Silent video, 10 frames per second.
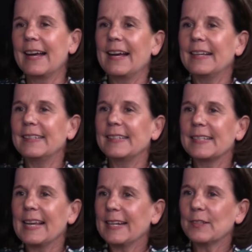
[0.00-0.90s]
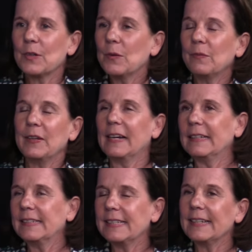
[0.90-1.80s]
and it's like trophy
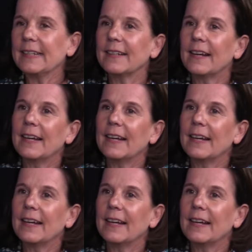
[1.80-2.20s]
hunting